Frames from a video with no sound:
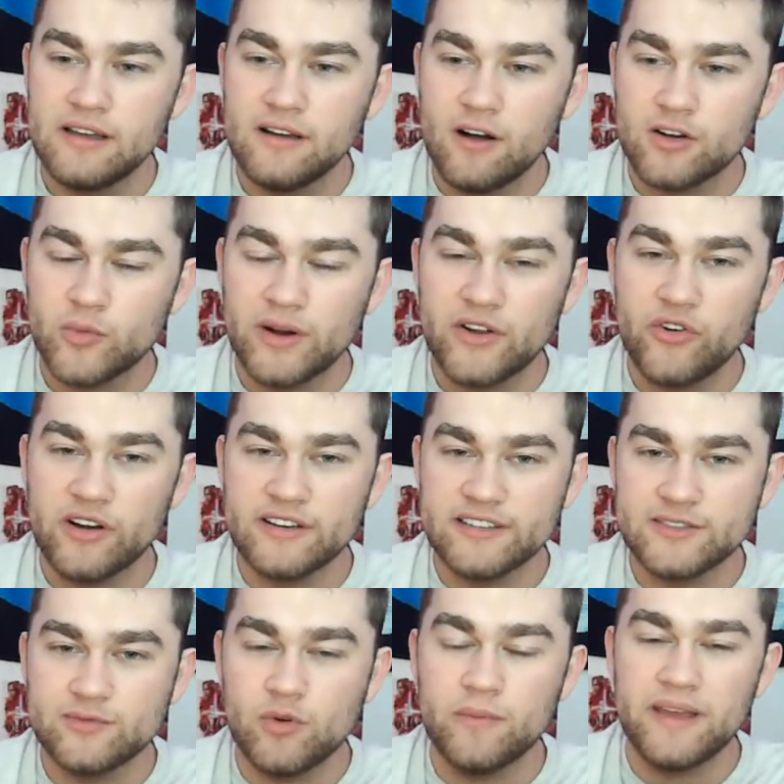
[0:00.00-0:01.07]
on your way to
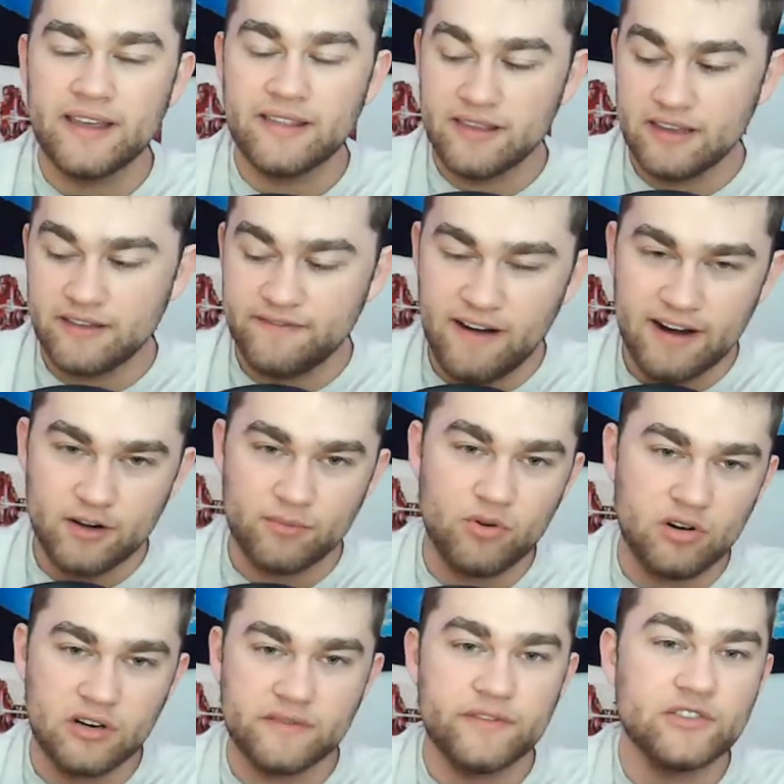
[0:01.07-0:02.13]
greatness, will make the final
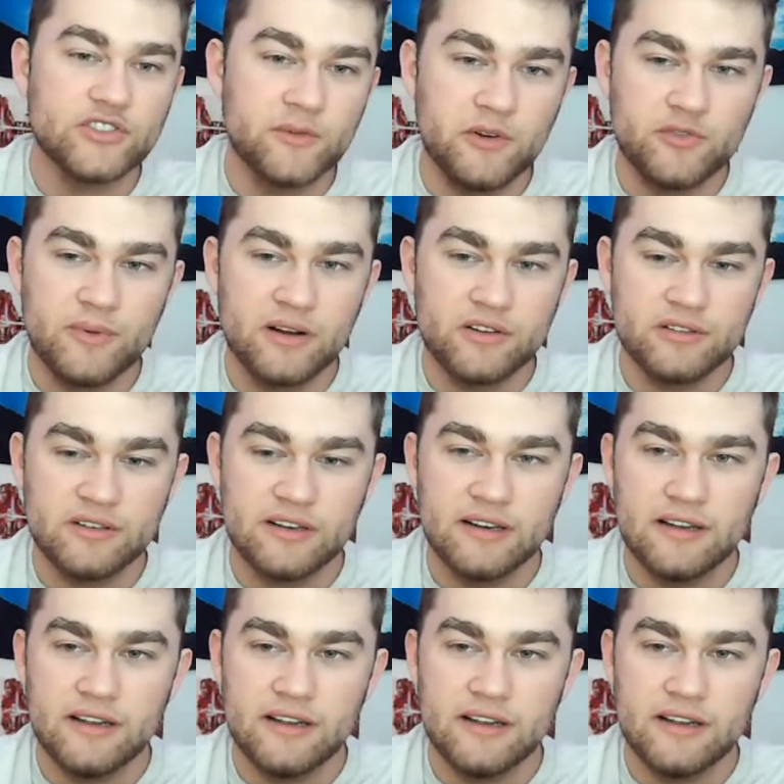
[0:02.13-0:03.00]
product feel so much better.